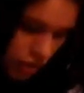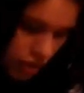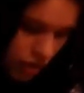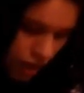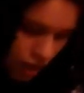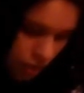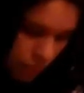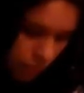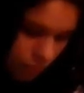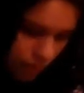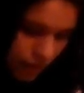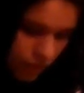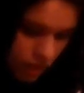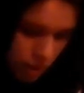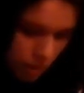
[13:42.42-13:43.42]
So
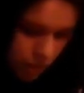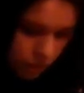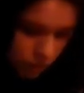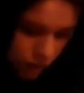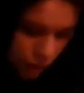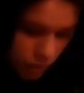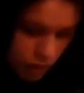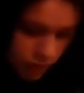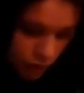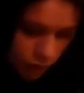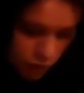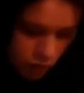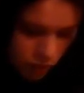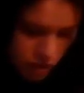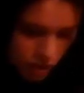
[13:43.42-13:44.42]
if you do have loads of
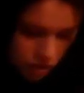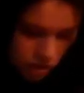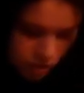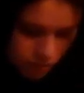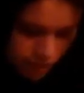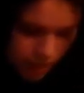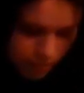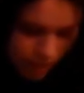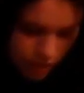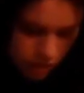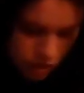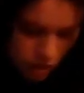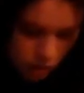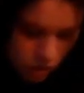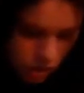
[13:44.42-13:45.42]
offcuts, it doesn't really matter
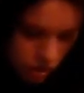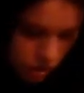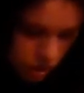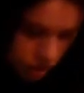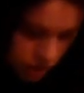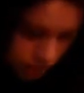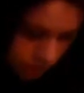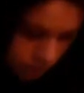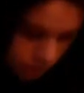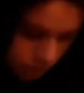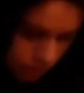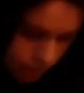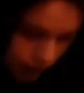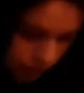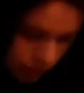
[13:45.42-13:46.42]
too much because you can
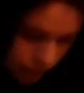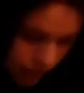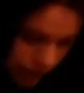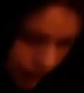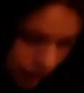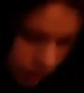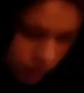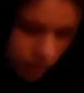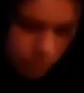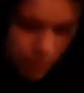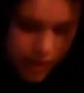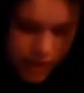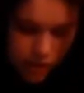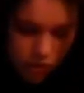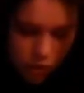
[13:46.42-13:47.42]
smelt them down and
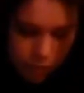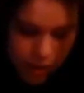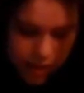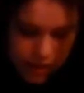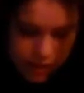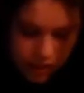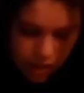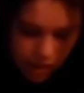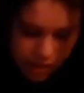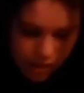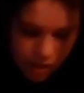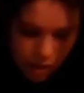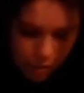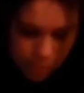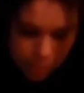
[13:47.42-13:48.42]
make other bits.
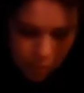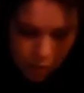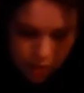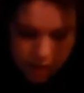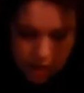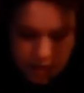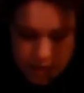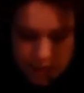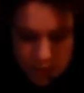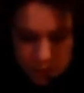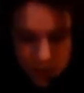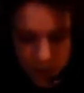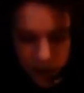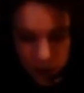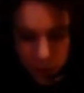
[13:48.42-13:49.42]
But at the
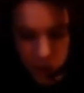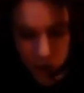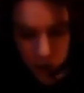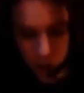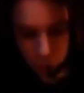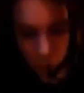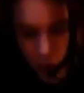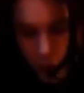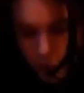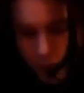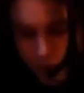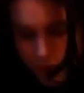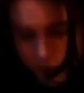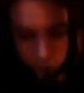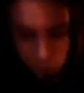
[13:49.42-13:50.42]
same time, you don't want to
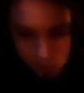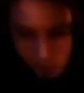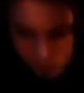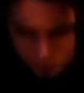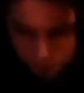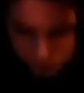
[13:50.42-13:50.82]
be